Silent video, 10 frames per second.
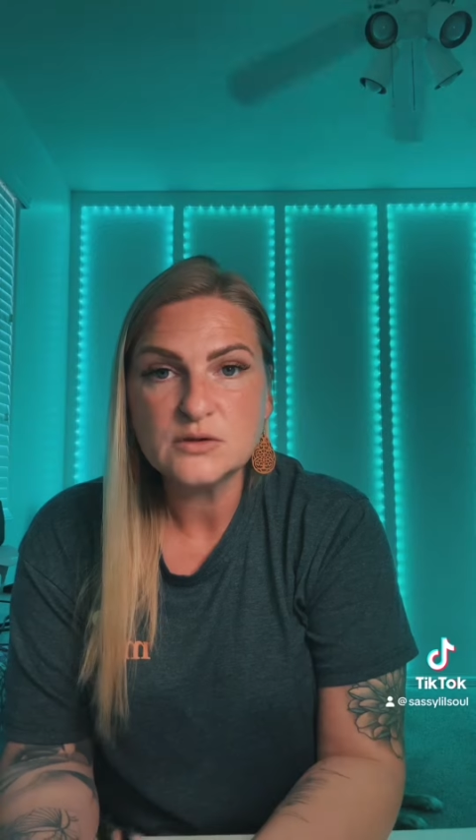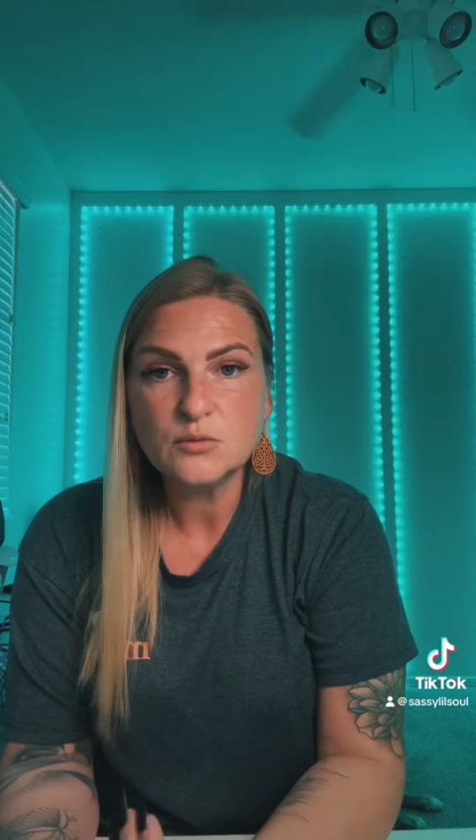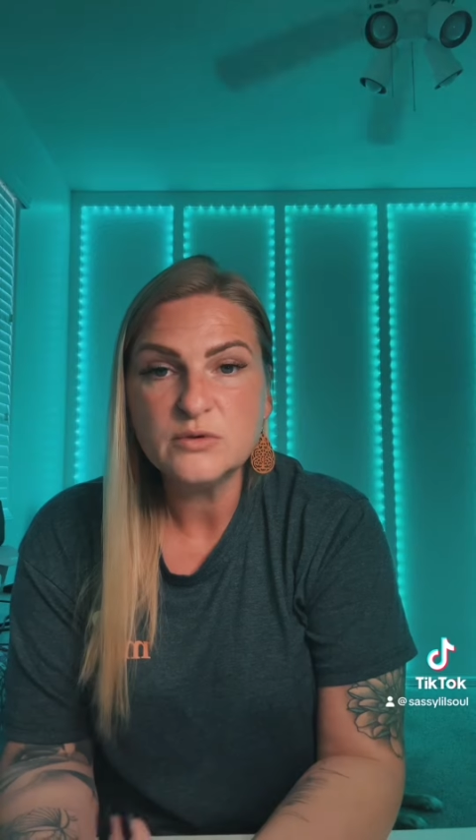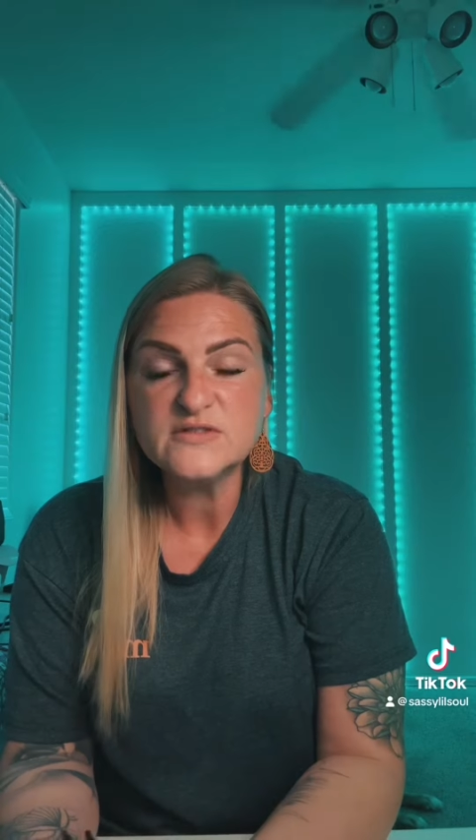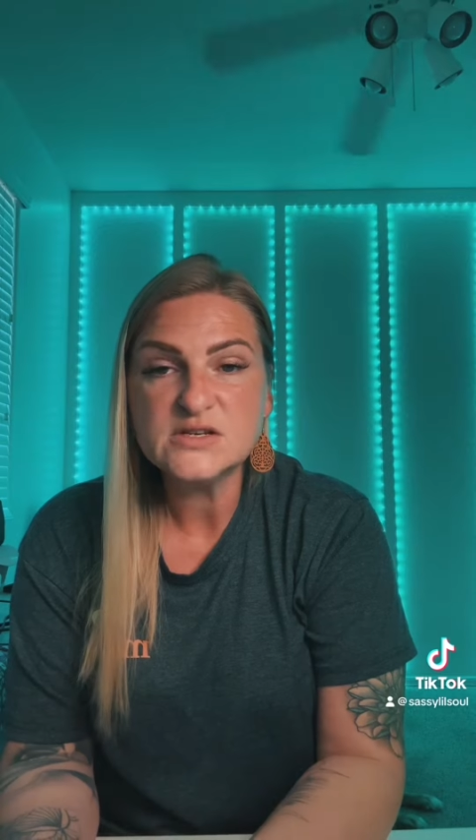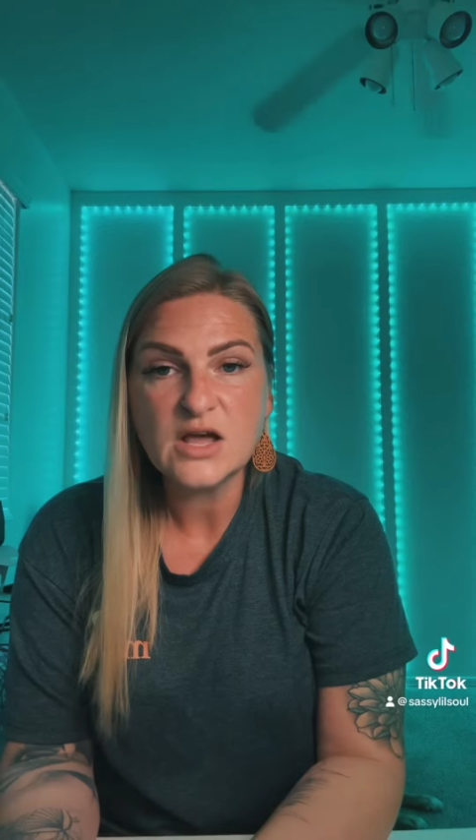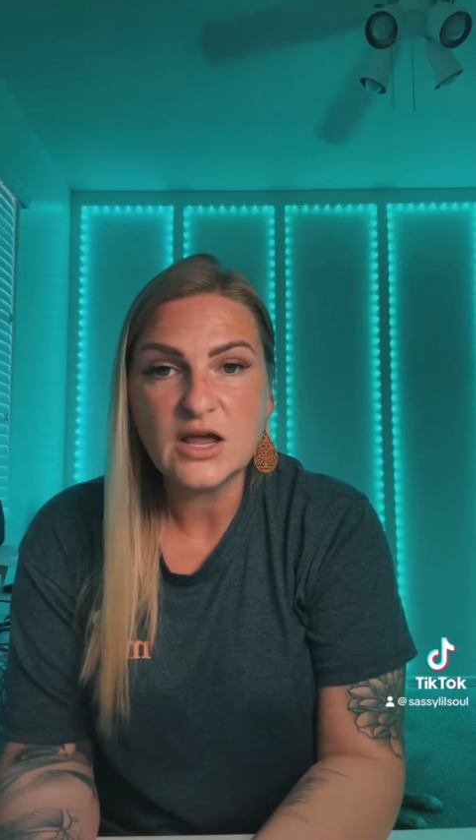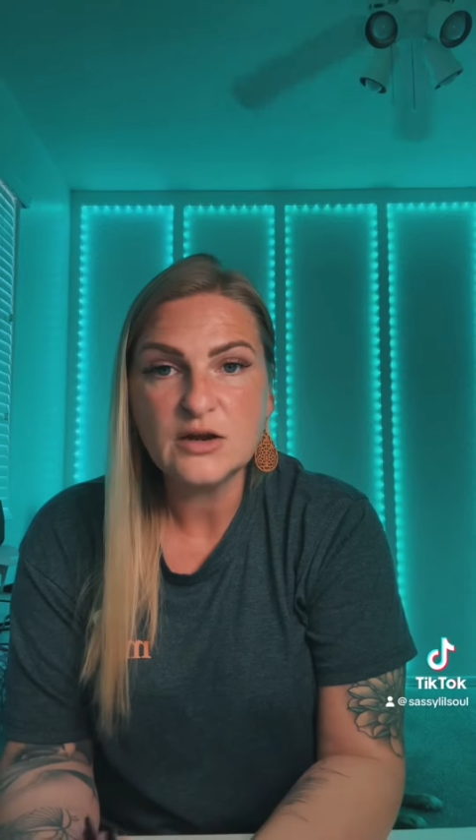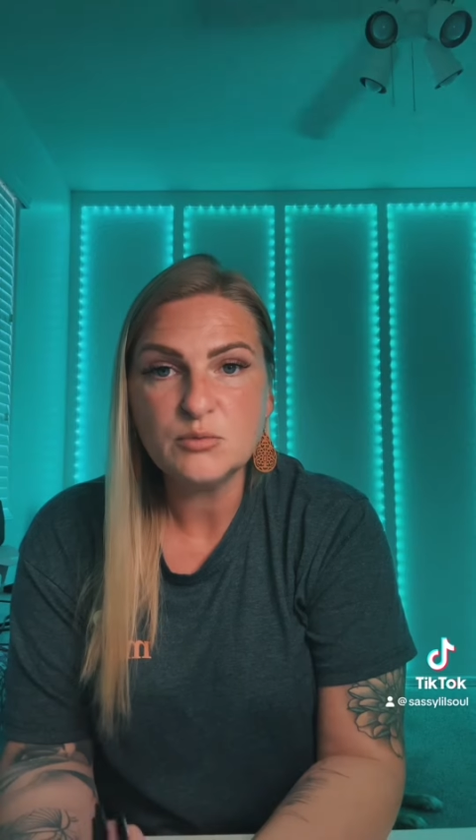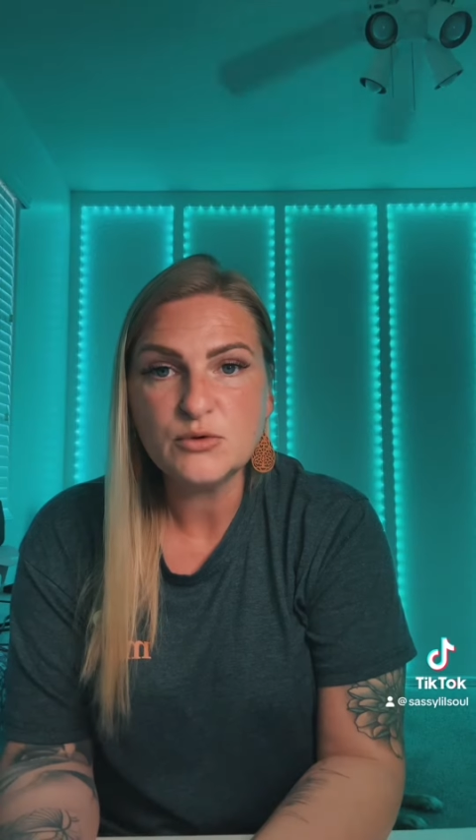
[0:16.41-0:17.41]
was
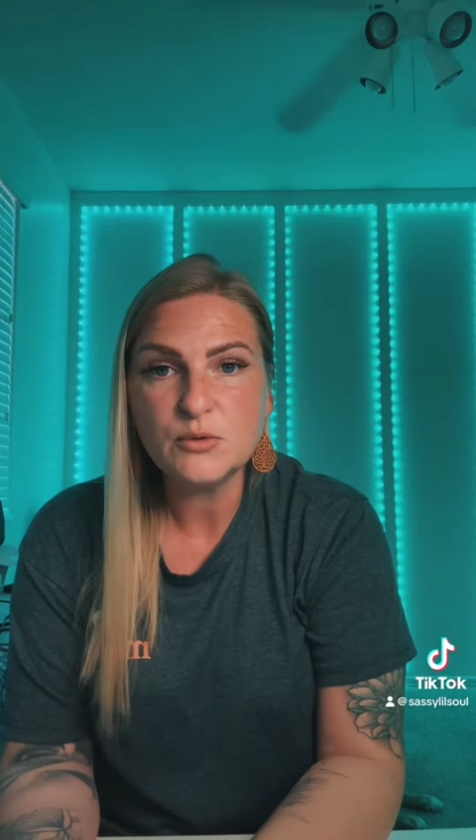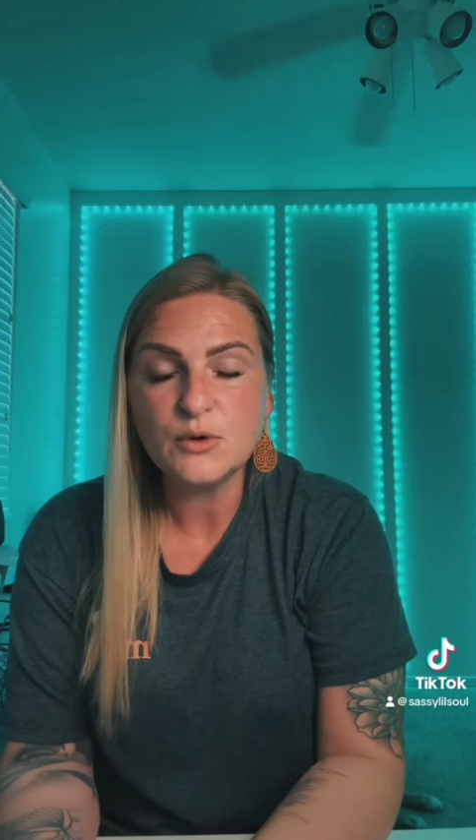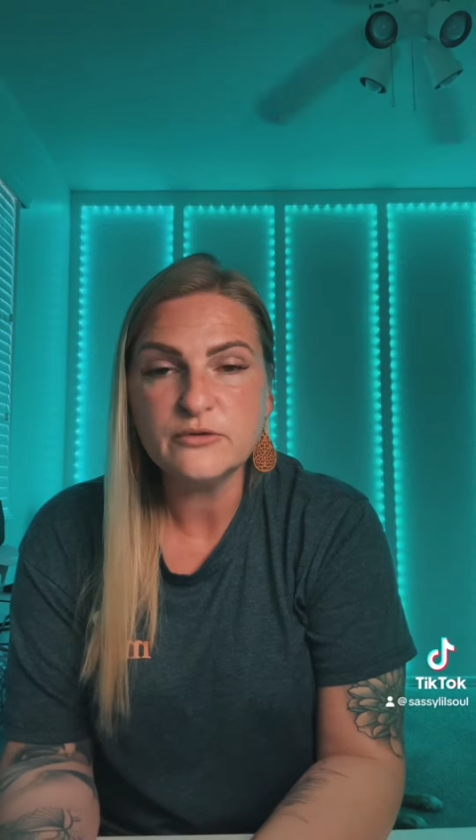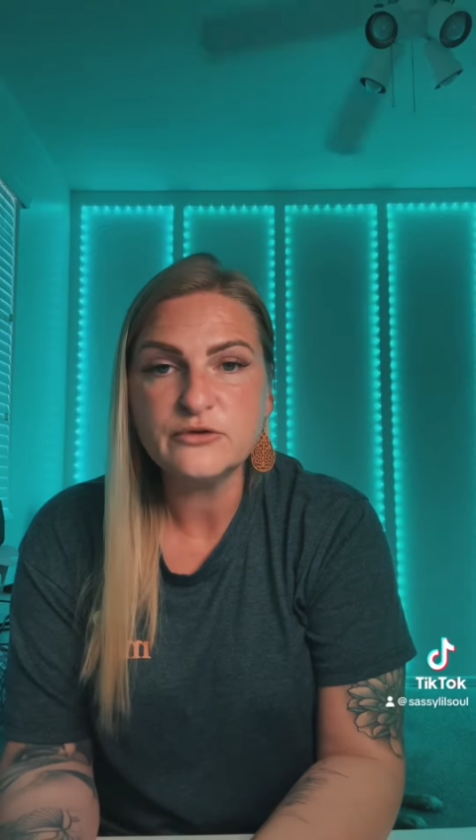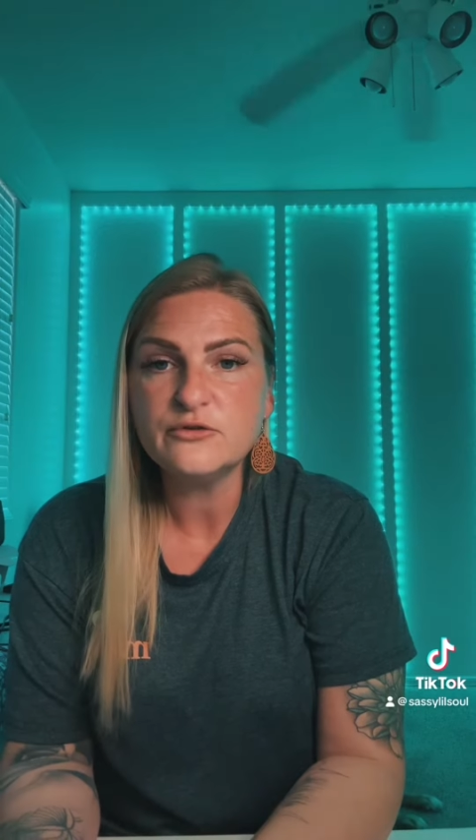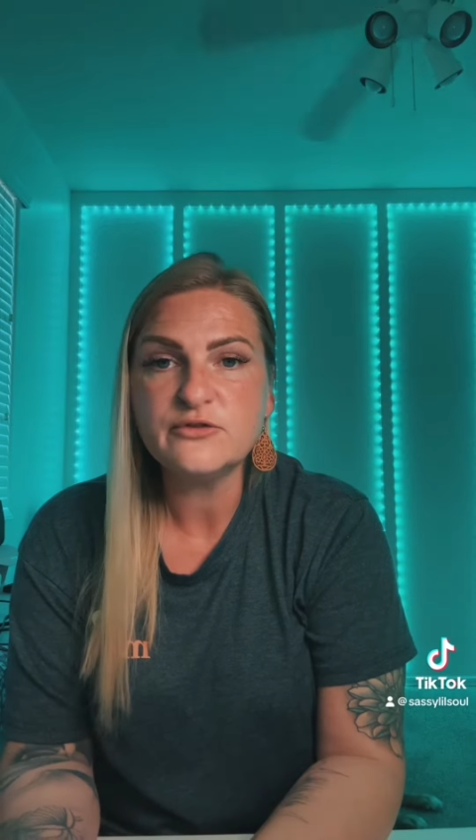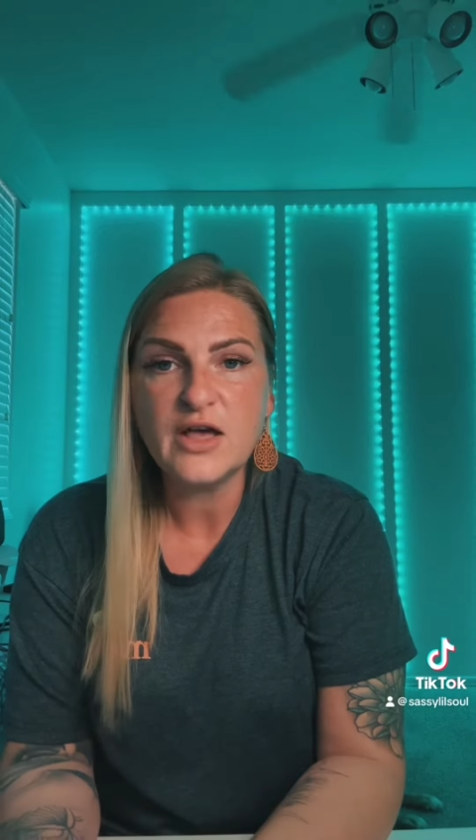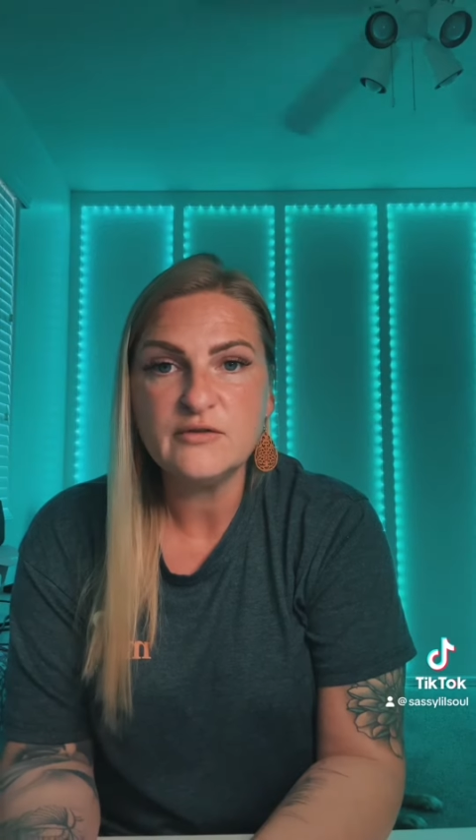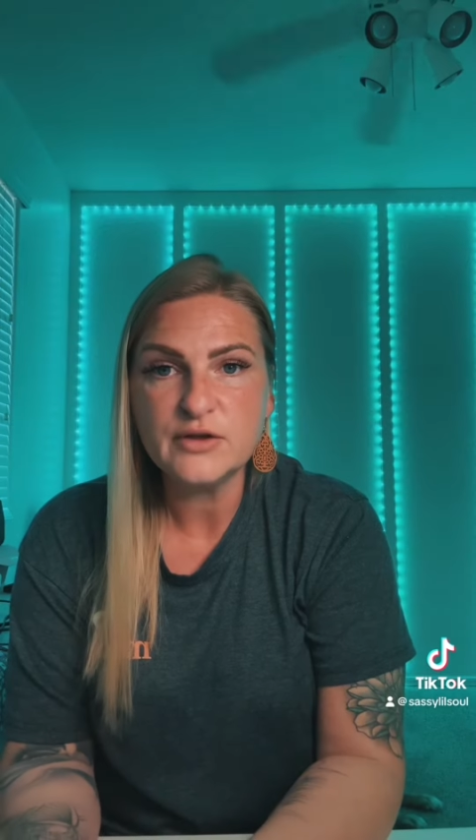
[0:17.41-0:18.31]
denied parole for 5